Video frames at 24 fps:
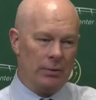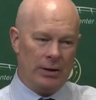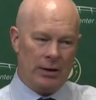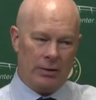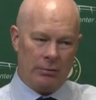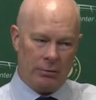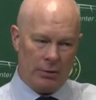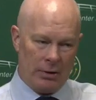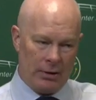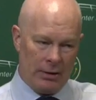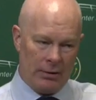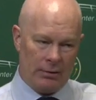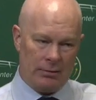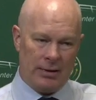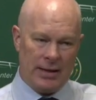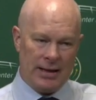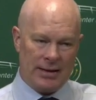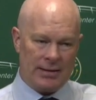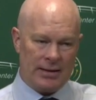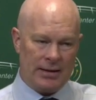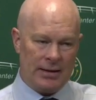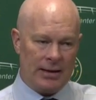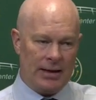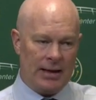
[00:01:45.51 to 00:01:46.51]
We didn't really
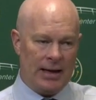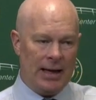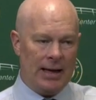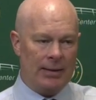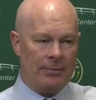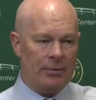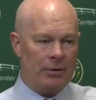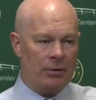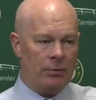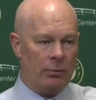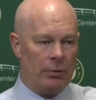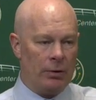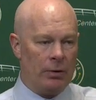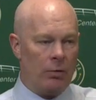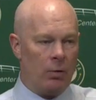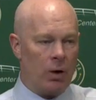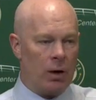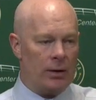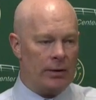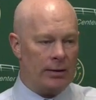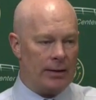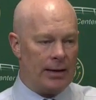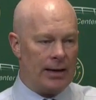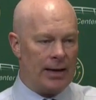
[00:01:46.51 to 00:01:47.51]
get to the game that we
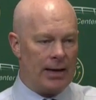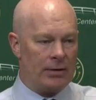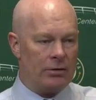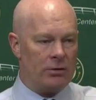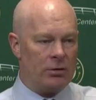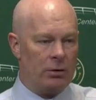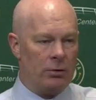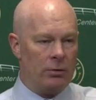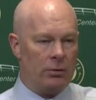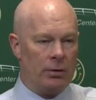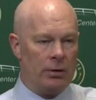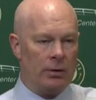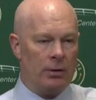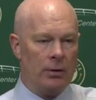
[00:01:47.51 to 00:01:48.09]
wanted to get to.